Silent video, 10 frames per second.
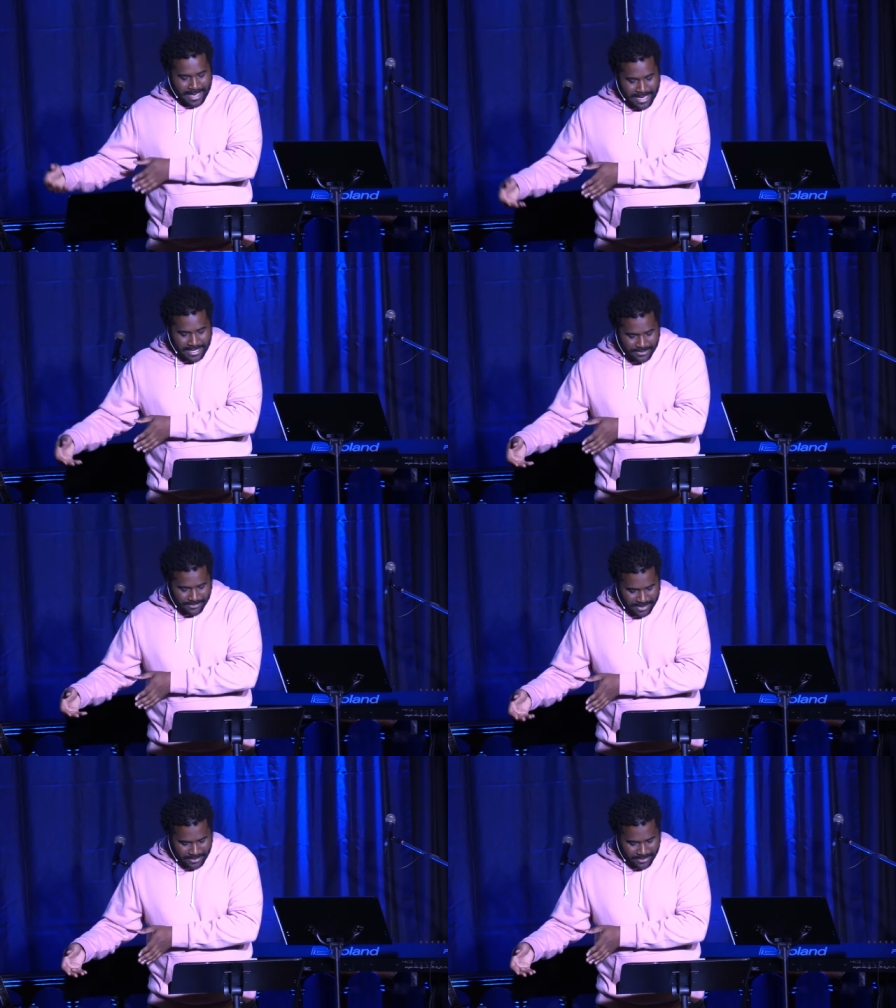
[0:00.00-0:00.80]

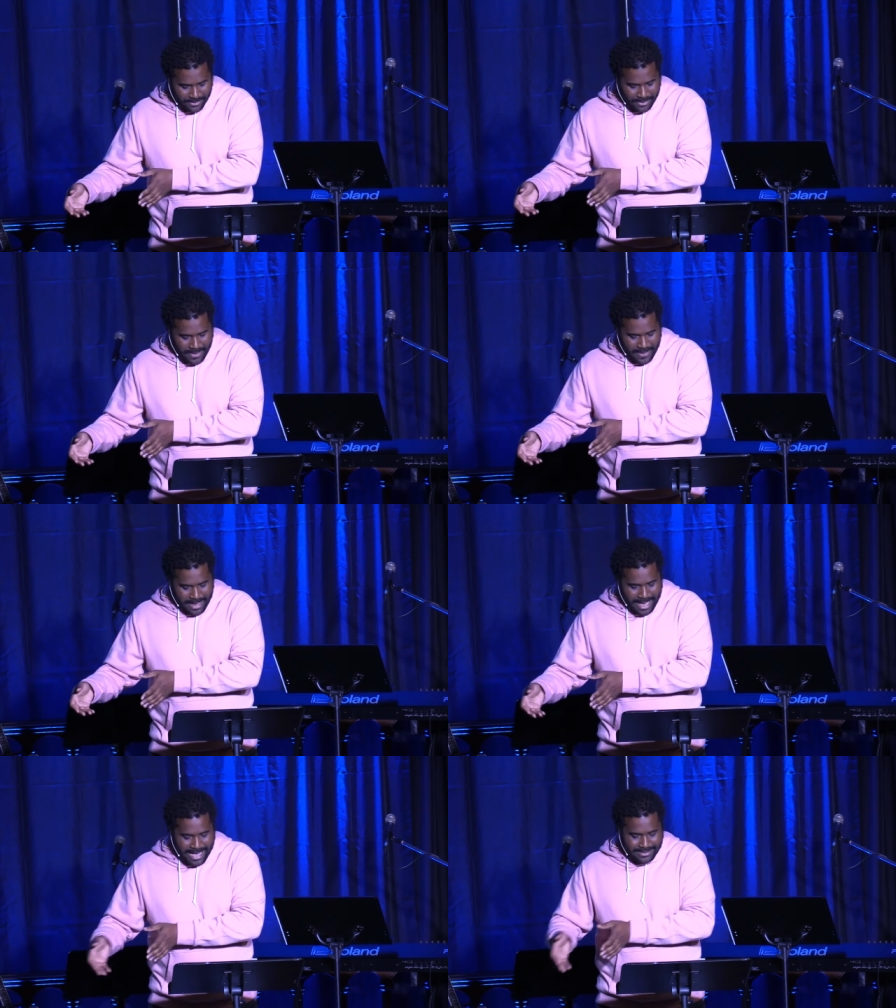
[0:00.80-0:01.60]
Israel.
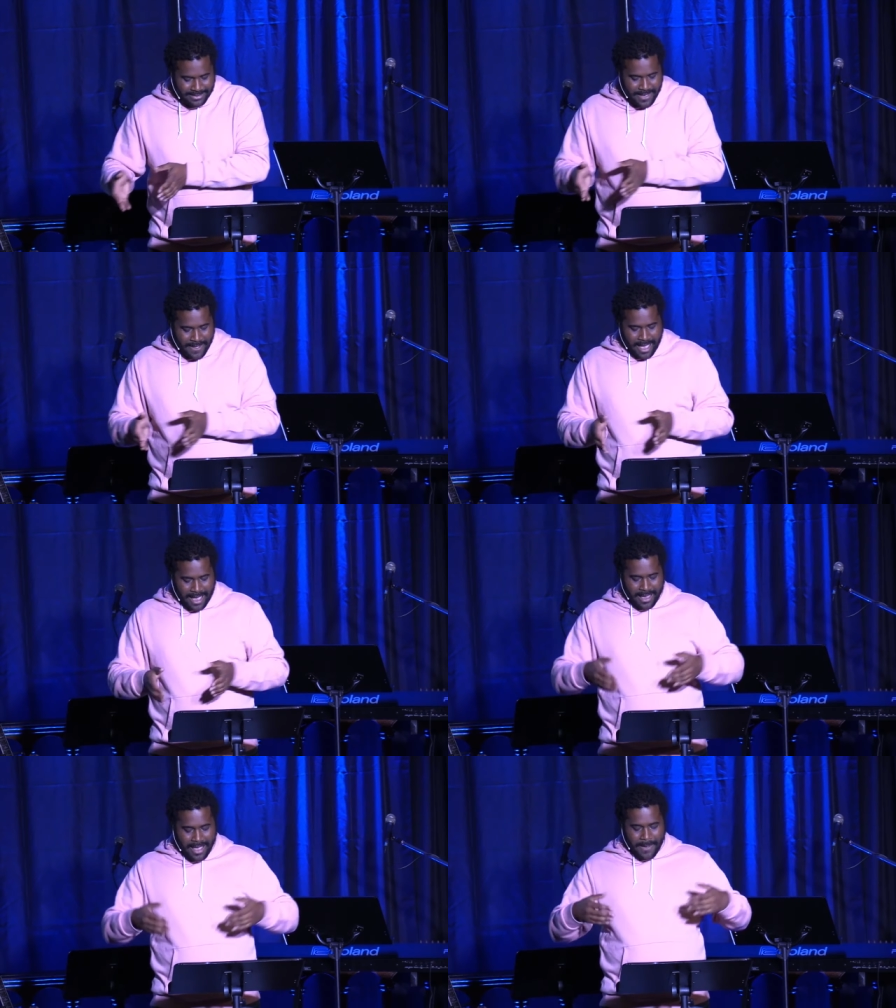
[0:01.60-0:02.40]
He has
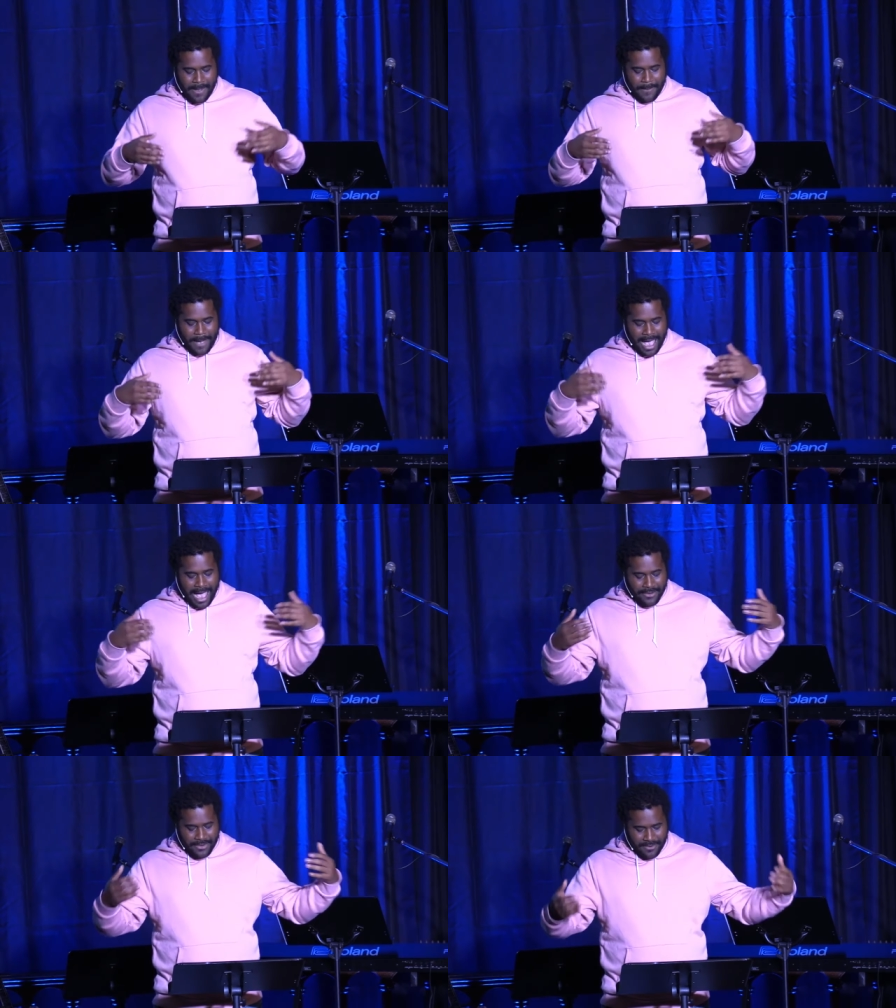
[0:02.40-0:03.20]
a
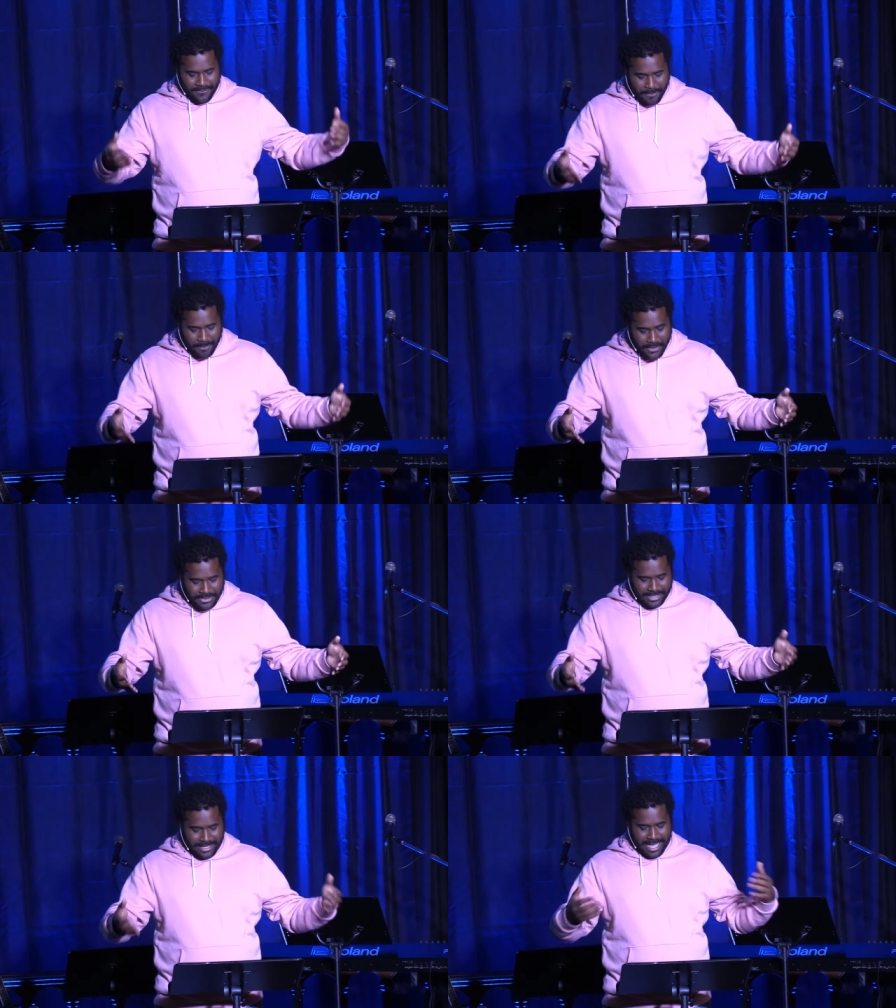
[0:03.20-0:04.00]
pattern of
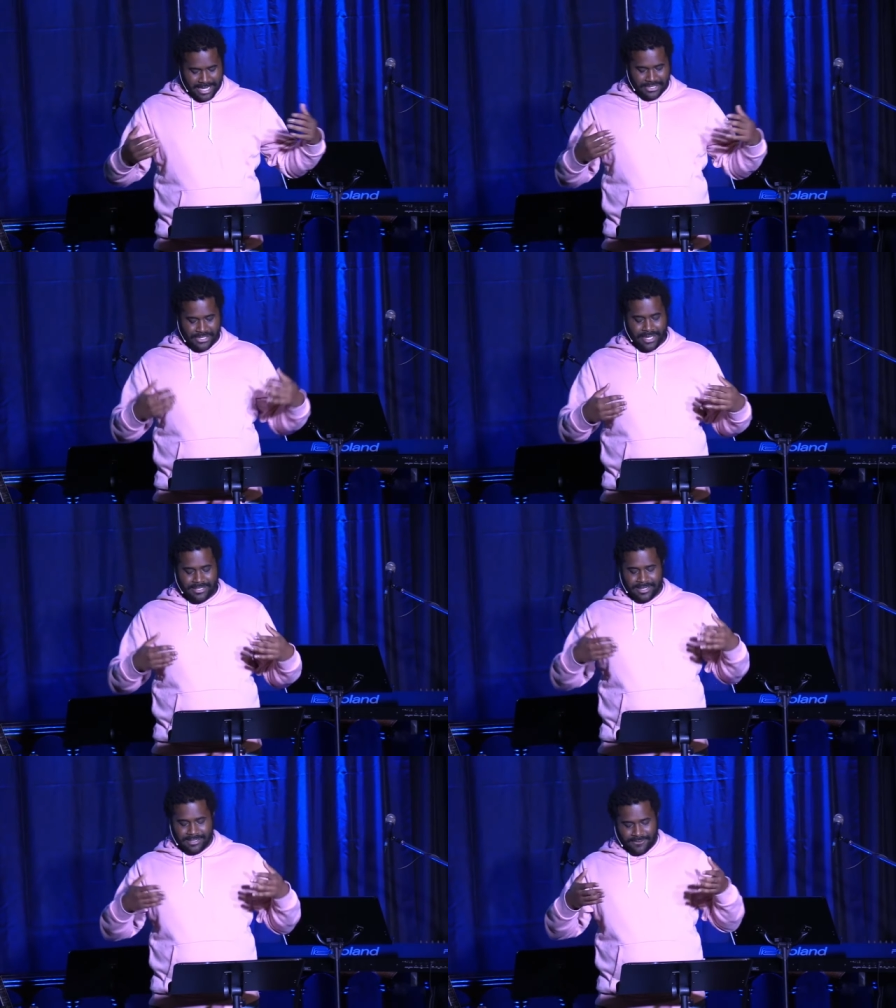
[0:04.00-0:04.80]
mercy and
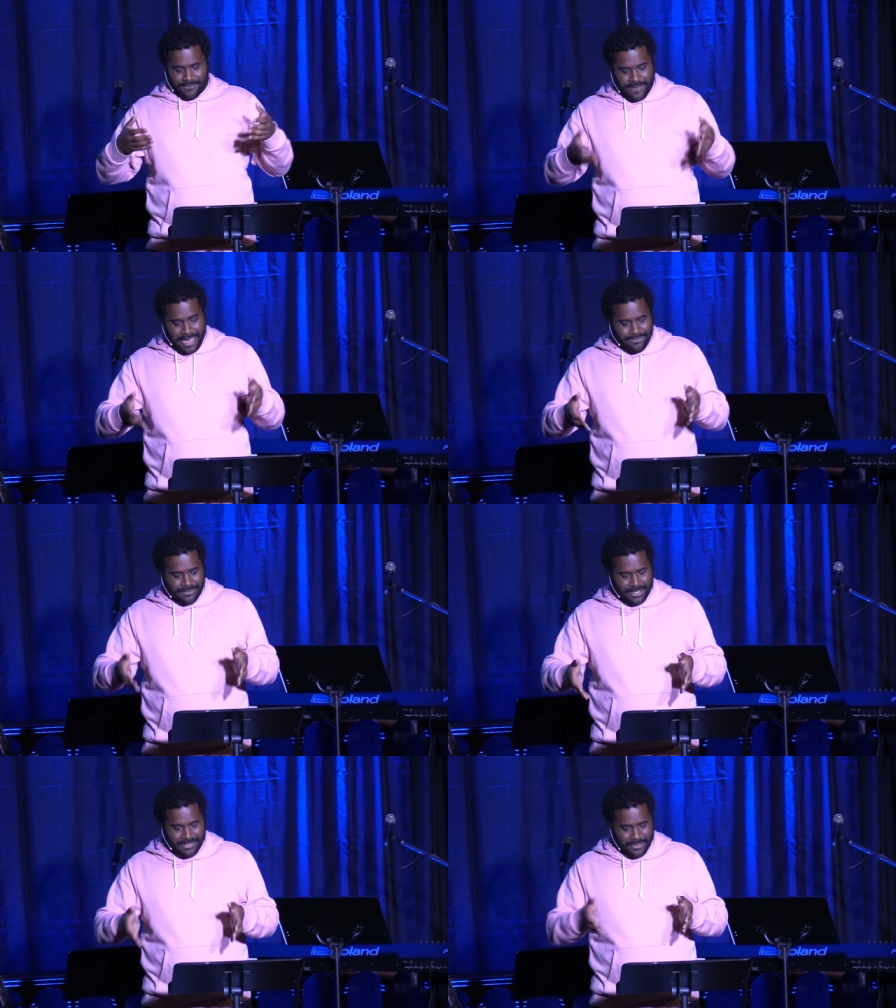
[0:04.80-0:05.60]
justice, of
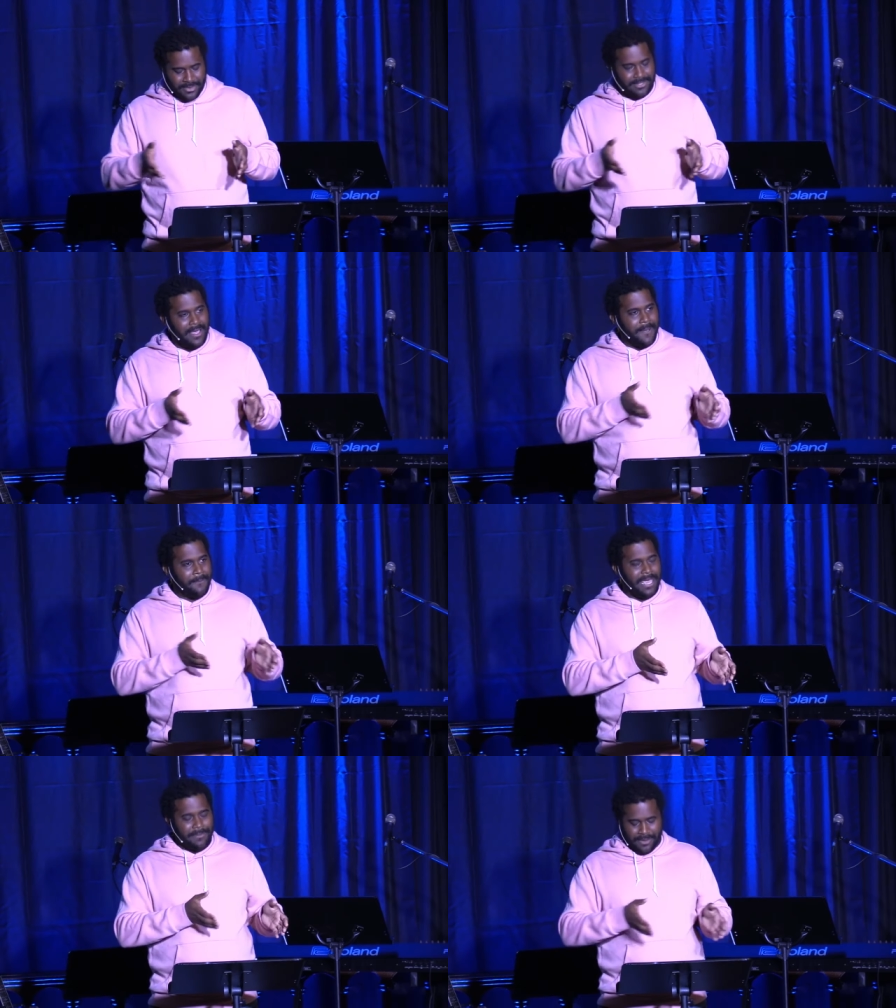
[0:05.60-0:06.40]
faithfulness to his
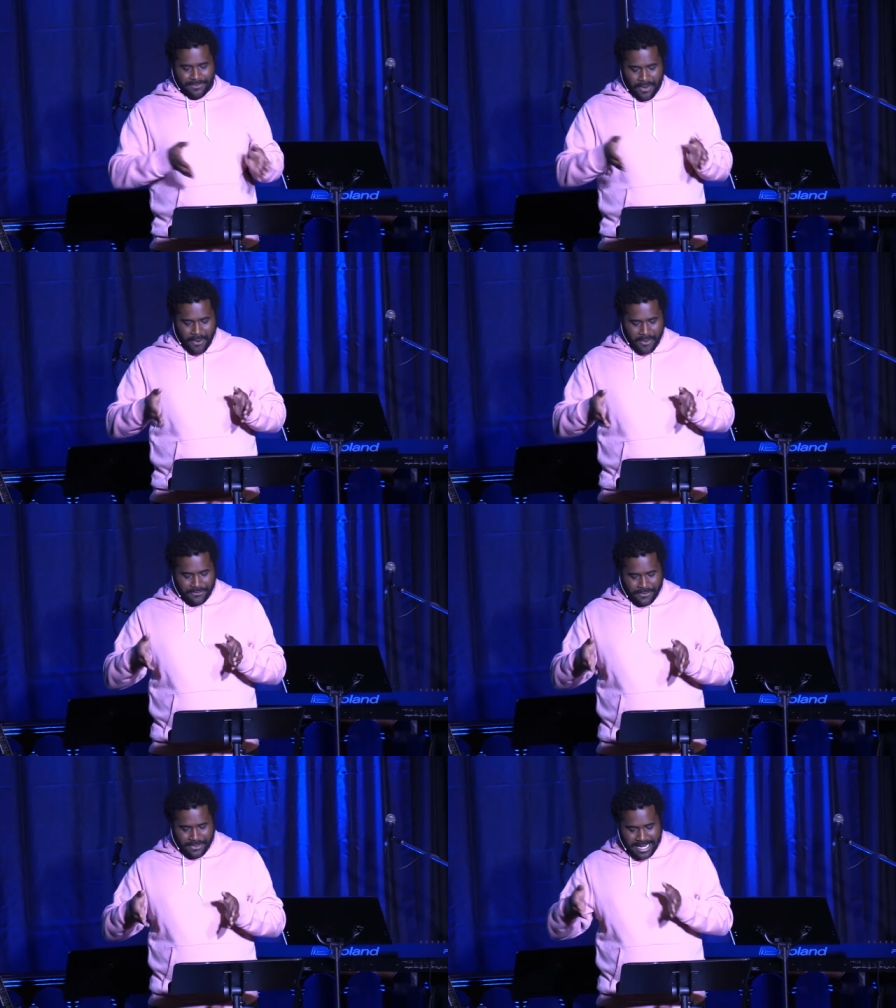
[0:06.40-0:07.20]
people, of a heart
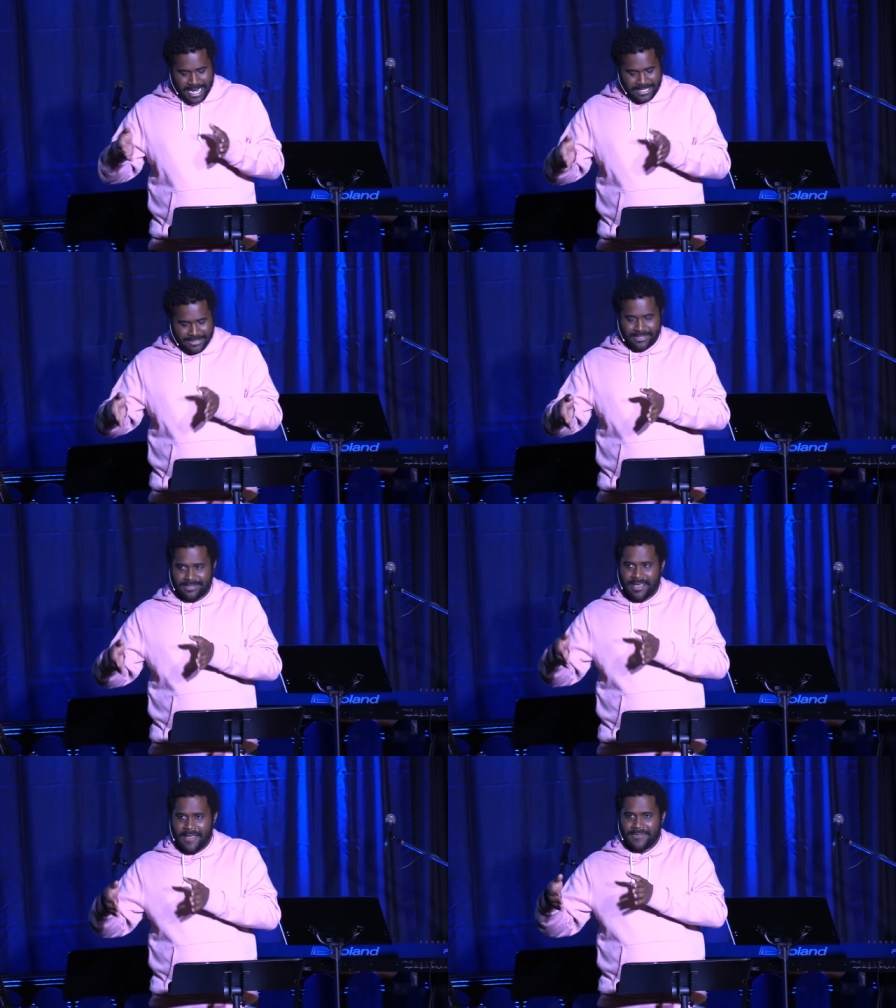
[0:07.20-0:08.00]
for the nations.